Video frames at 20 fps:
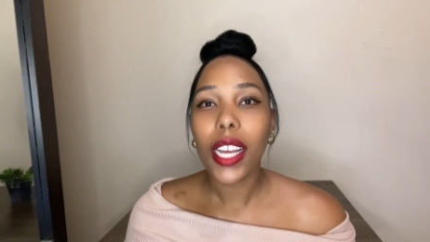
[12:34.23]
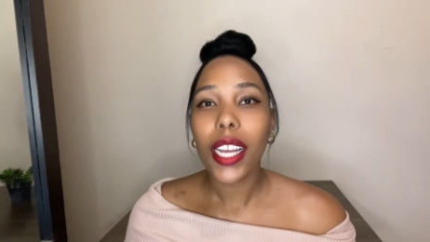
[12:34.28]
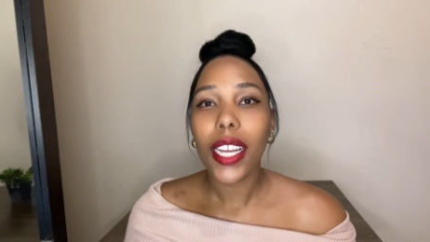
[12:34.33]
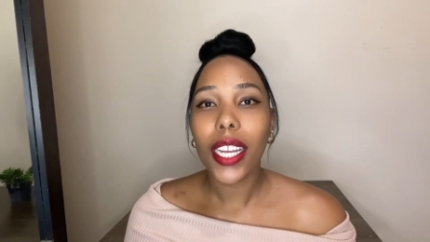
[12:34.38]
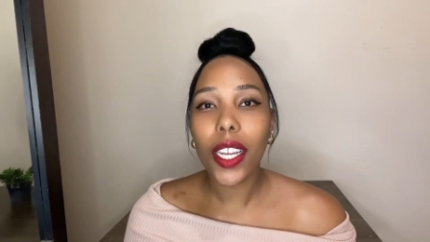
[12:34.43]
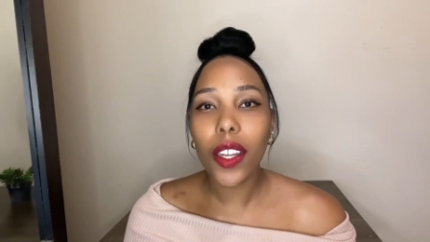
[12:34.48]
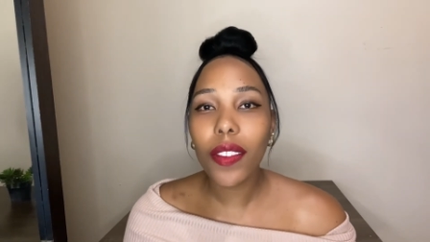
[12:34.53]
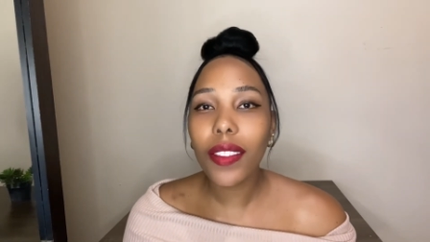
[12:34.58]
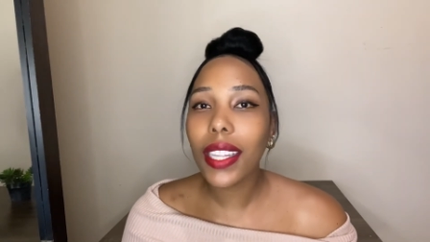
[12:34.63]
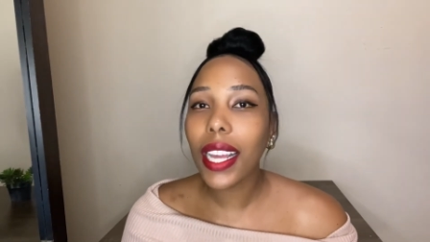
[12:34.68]

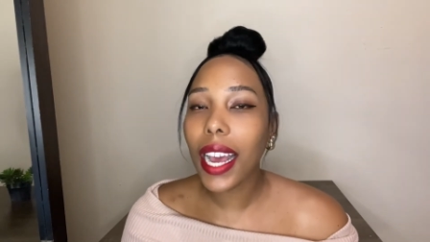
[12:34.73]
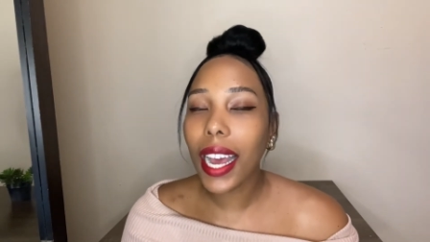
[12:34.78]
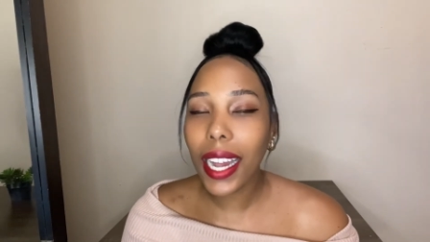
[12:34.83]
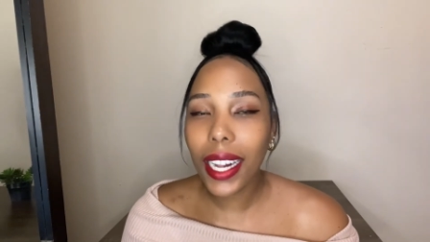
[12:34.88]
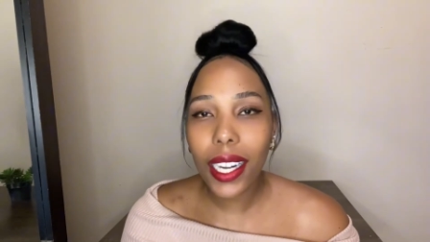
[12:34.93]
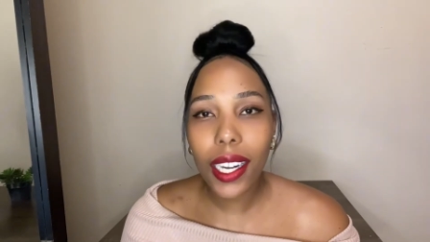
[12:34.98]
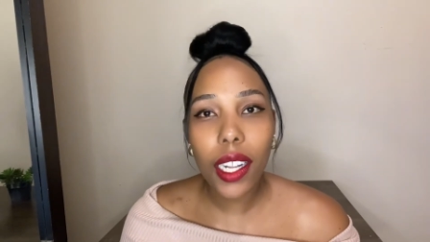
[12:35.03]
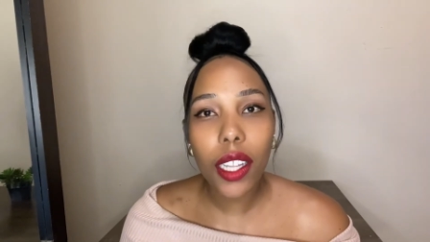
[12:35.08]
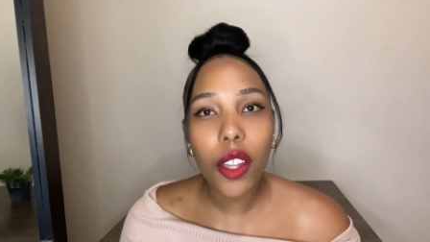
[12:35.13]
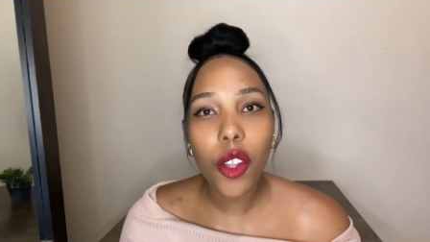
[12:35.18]
If they're
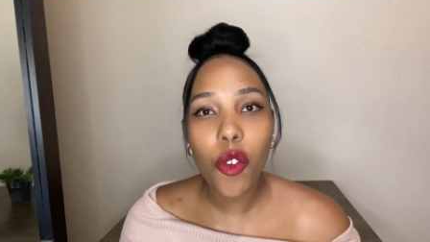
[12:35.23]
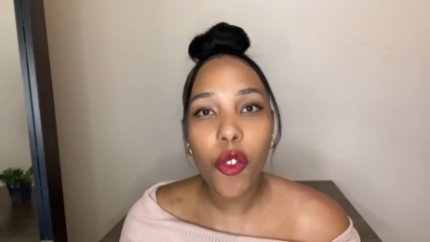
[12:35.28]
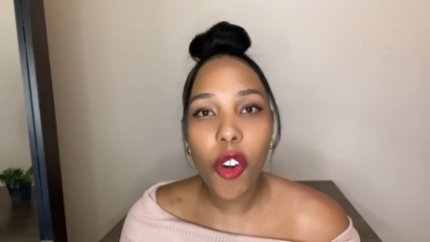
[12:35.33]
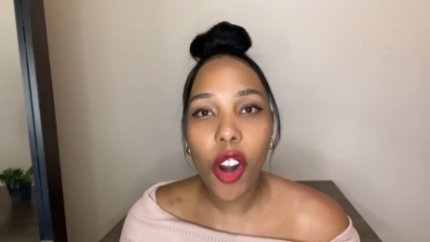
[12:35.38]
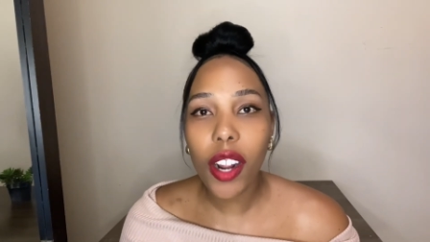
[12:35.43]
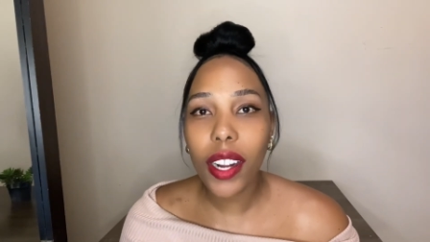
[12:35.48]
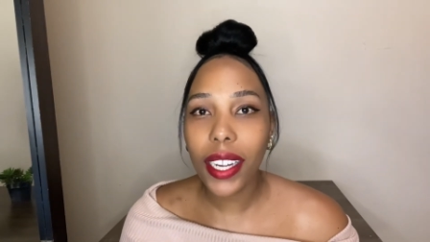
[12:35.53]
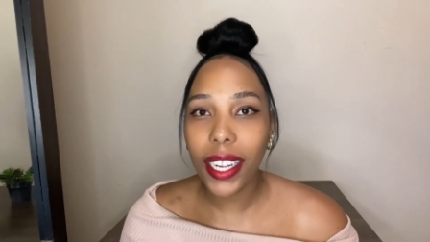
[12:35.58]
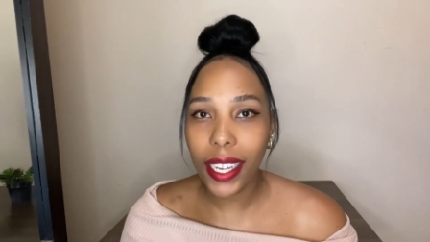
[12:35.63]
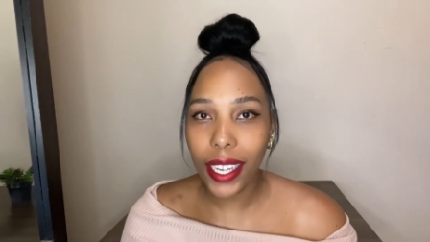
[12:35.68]
under the
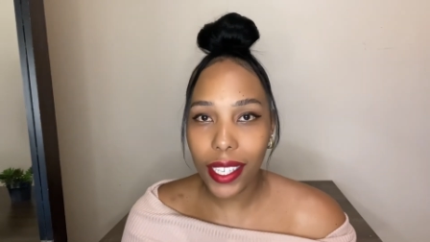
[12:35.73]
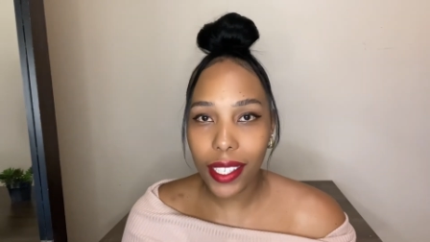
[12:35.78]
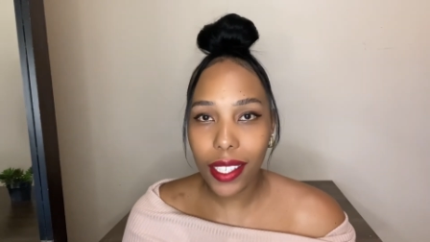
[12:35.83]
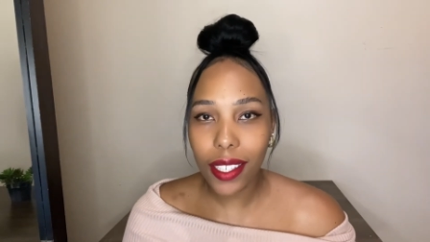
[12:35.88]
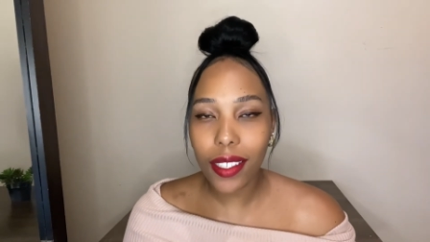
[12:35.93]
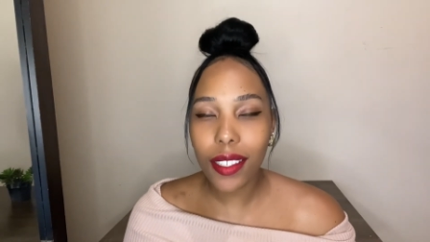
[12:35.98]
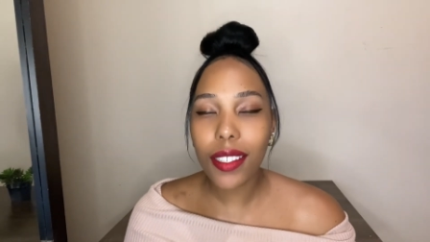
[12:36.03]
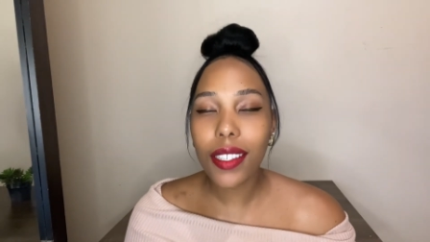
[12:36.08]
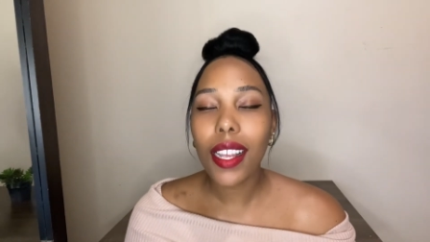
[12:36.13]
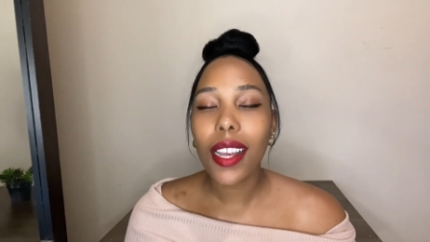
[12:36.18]
wrong
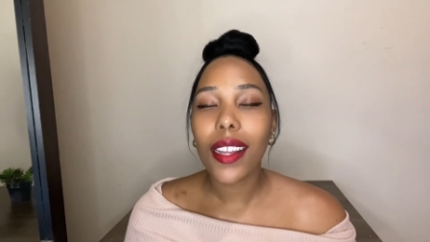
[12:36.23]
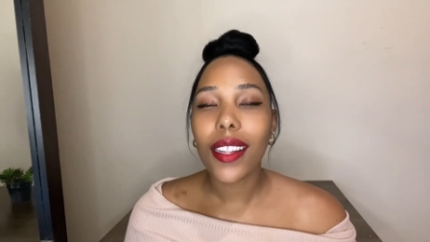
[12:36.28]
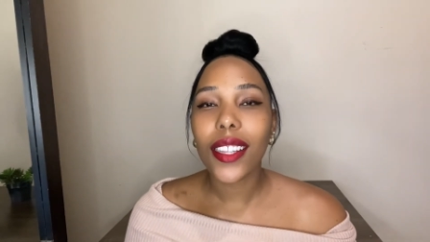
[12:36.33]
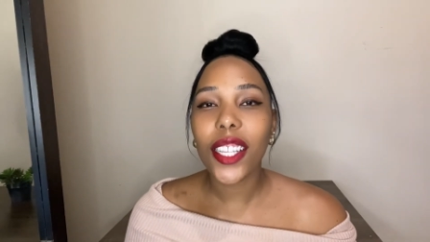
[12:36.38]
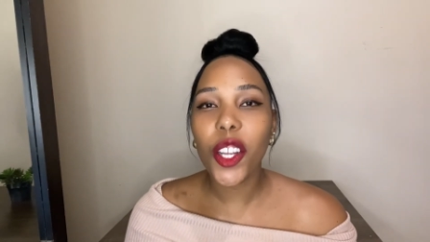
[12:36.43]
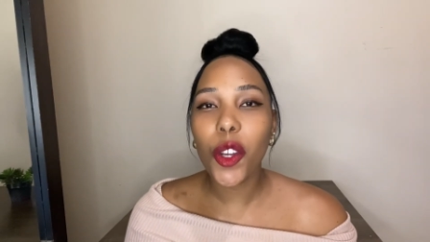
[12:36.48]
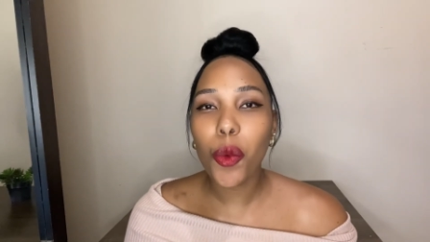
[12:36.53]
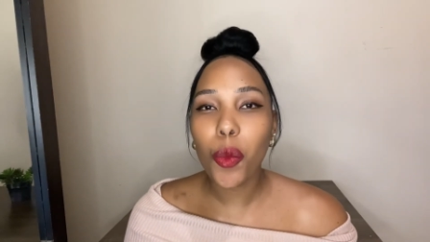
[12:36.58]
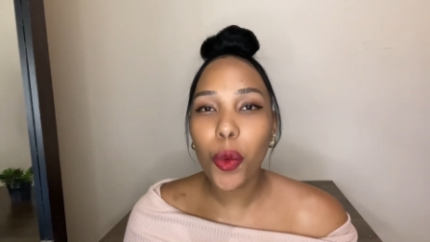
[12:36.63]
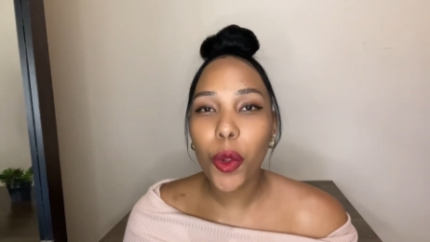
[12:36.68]
headings, they
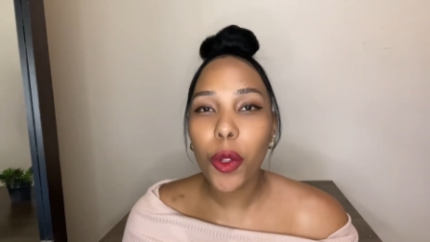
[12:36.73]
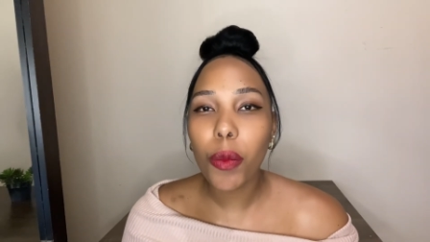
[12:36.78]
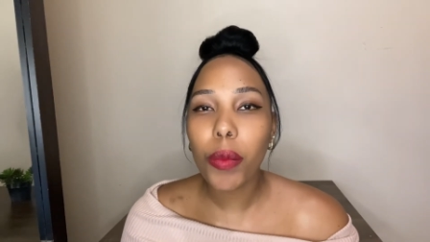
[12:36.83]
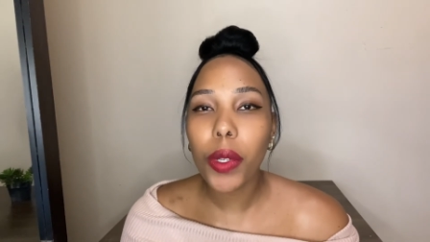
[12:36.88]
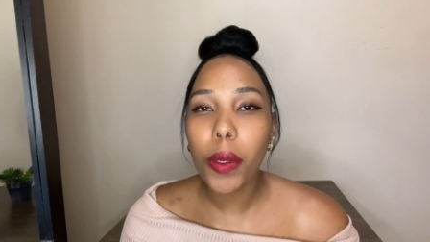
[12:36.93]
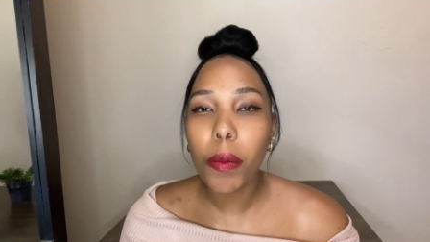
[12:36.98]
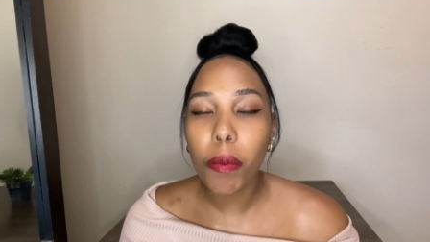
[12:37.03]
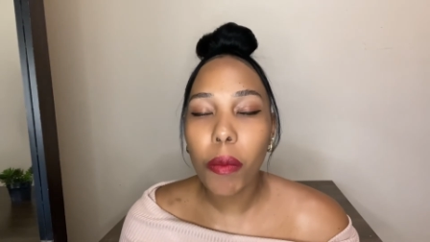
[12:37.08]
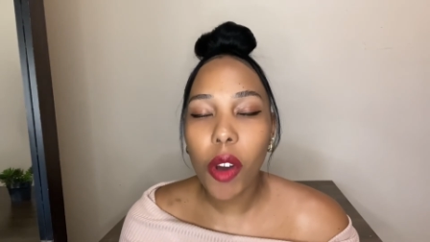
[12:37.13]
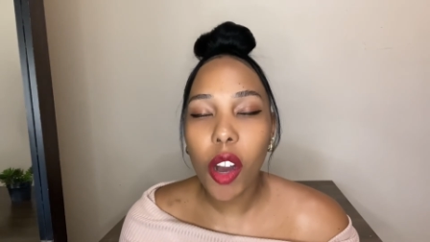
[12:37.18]
will be
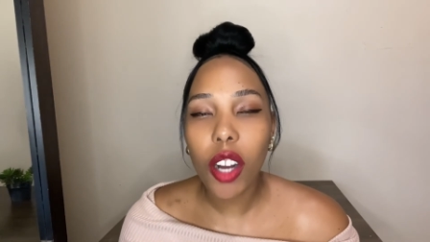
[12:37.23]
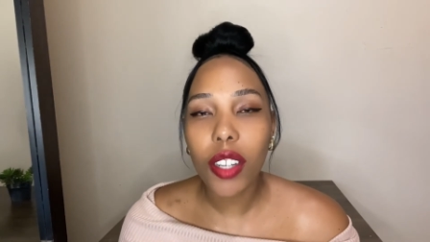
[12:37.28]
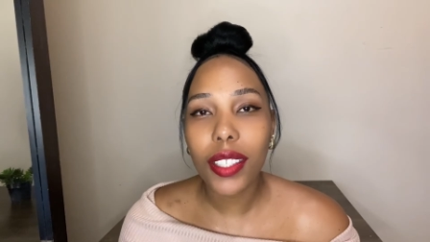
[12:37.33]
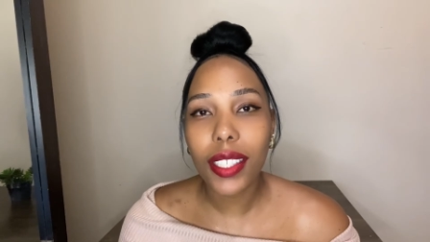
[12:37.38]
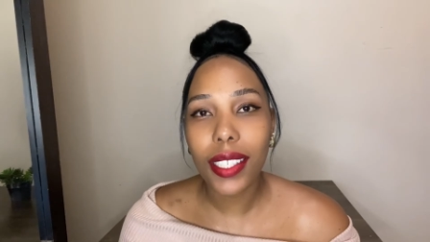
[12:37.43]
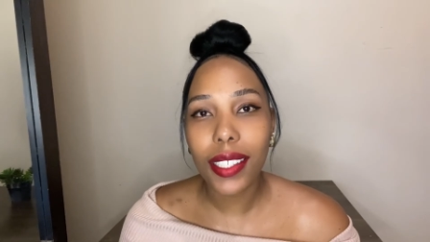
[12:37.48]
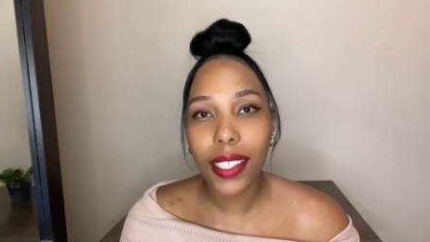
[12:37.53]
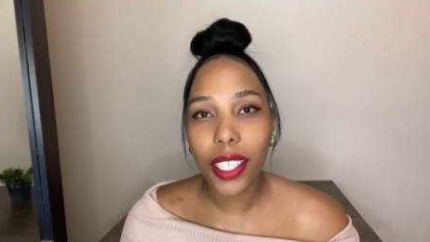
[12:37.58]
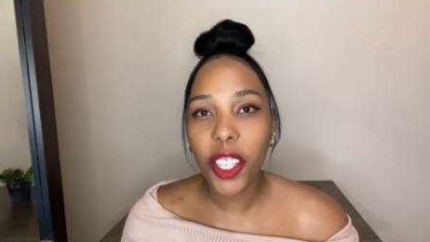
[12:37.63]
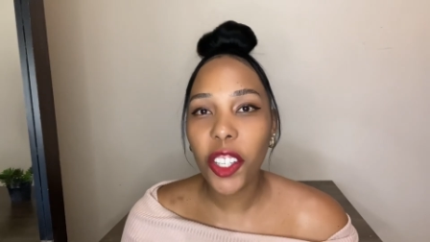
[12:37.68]
marked
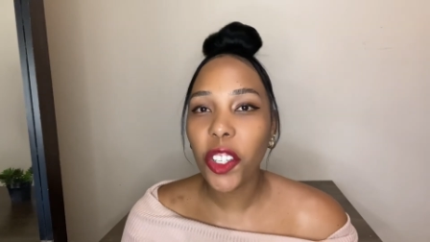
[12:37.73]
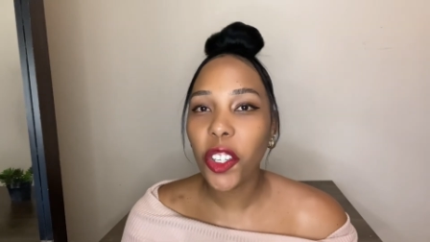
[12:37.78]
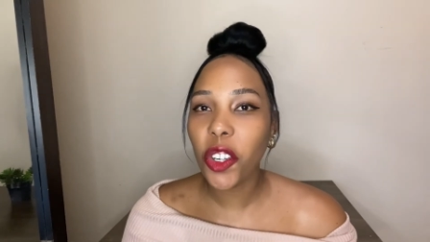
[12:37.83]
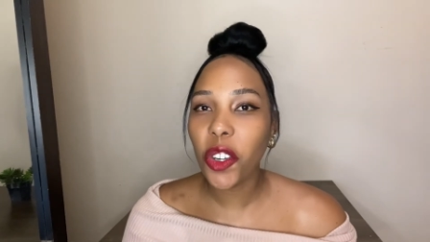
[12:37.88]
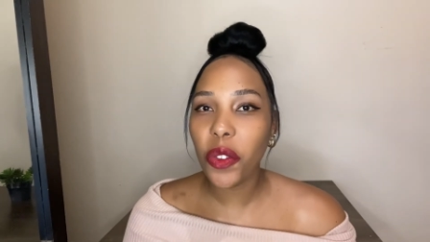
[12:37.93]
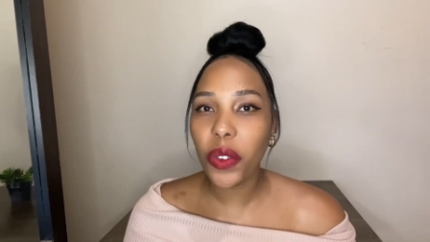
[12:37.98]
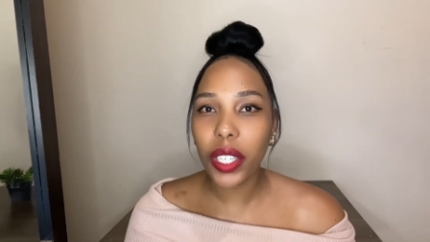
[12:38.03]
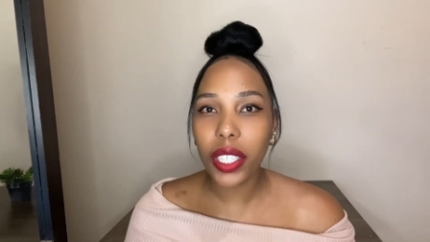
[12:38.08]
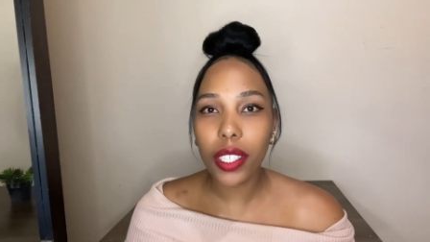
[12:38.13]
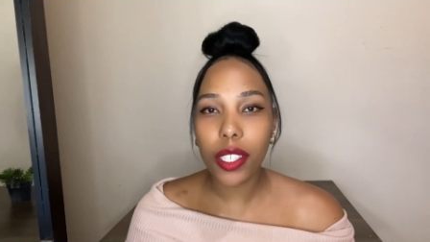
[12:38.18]
as
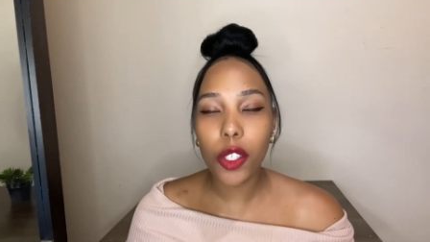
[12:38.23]
incorrectly.